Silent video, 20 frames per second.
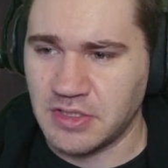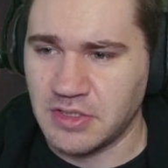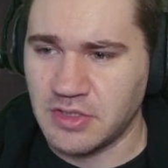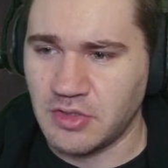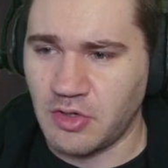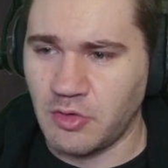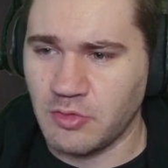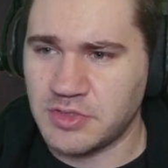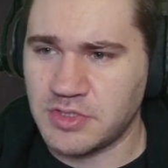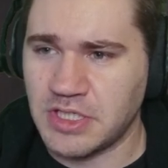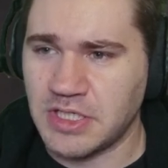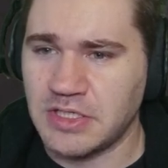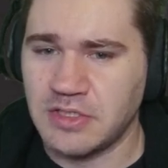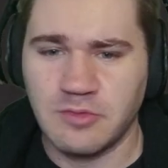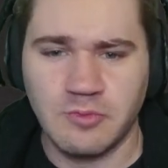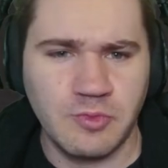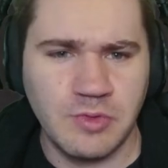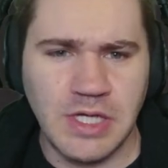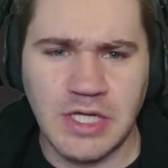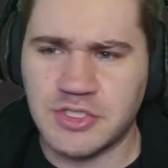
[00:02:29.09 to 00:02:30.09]
Okay,
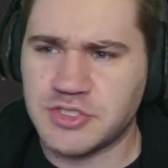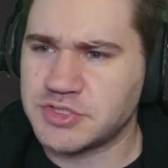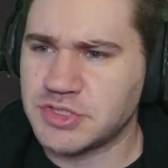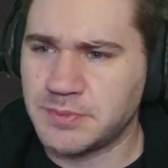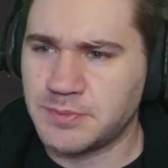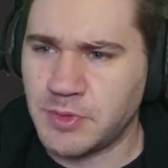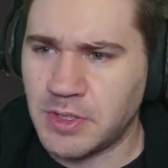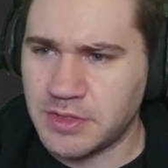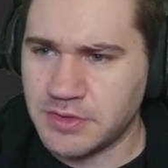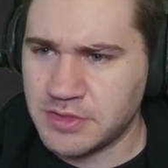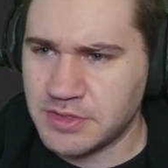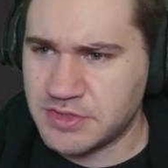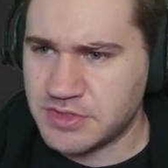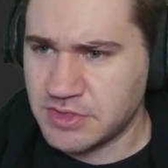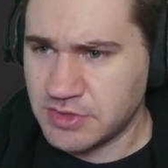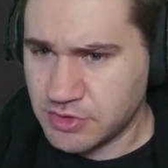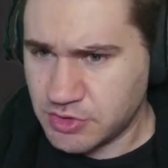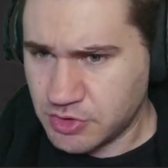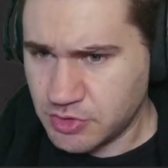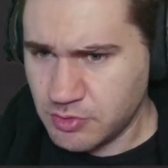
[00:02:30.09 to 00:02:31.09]
we actually brought this
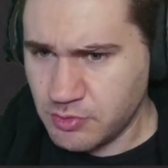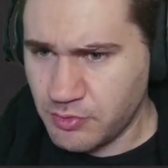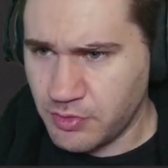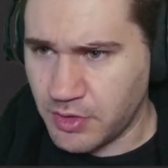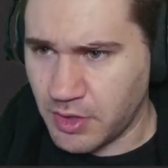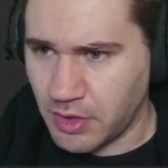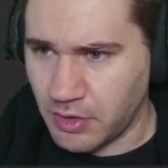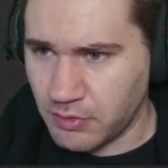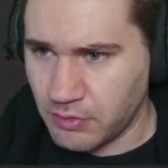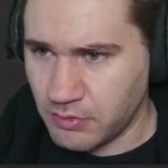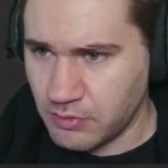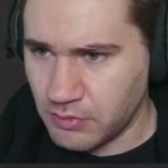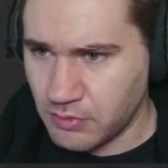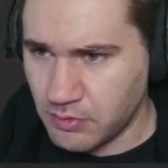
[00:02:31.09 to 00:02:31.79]
in too then.